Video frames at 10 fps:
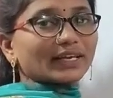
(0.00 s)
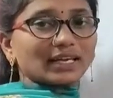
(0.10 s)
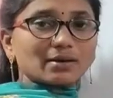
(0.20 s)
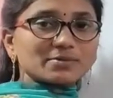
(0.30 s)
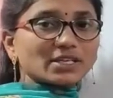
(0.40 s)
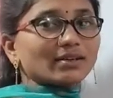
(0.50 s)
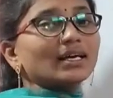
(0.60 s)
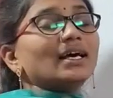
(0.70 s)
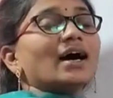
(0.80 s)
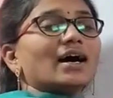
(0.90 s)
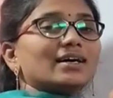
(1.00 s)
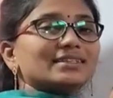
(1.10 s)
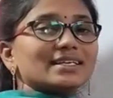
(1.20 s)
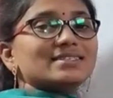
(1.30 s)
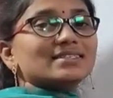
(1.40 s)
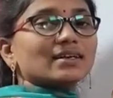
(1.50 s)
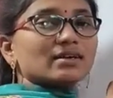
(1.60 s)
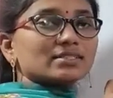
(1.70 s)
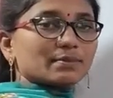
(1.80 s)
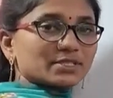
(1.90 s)
We can observe these
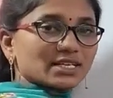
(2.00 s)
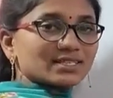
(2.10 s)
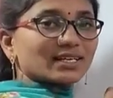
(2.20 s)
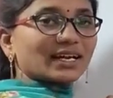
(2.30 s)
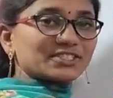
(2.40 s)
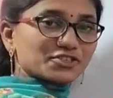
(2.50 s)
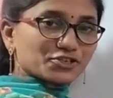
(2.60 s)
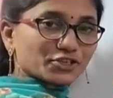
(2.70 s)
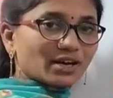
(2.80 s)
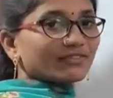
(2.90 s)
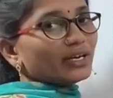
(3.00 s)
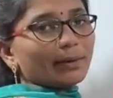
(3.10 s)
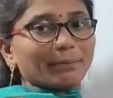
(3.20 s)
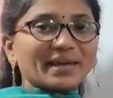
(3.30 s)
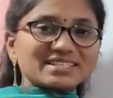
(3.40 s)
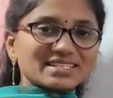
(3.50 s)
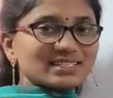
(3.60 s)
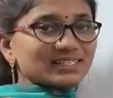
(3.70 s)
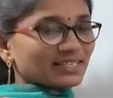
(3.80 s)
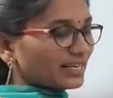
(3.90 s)
substances are consisting of a
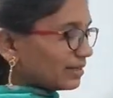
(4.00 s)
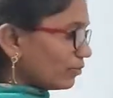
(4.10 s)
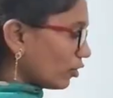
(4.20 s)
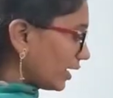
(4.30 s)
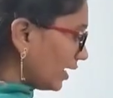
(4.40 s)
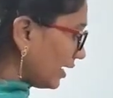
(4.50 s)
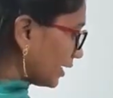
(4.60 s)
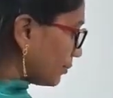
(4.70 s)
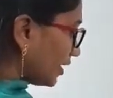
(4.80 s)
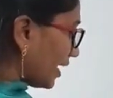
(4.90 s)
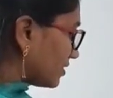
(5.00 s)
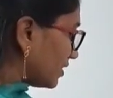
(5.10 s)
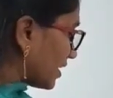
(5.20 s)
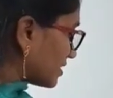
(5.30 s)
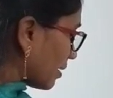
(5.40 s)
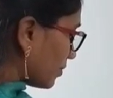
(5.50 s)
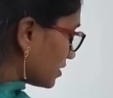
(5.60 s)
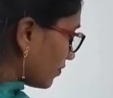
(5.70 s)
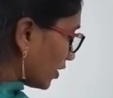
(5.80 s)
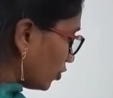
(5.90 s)
bases inside them. Okay, now let me write that
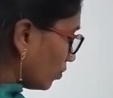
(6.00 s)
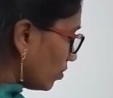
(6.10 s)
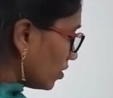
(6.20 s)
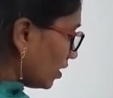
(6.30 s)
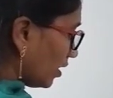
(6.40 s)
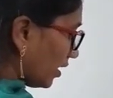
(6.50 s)
examples for you.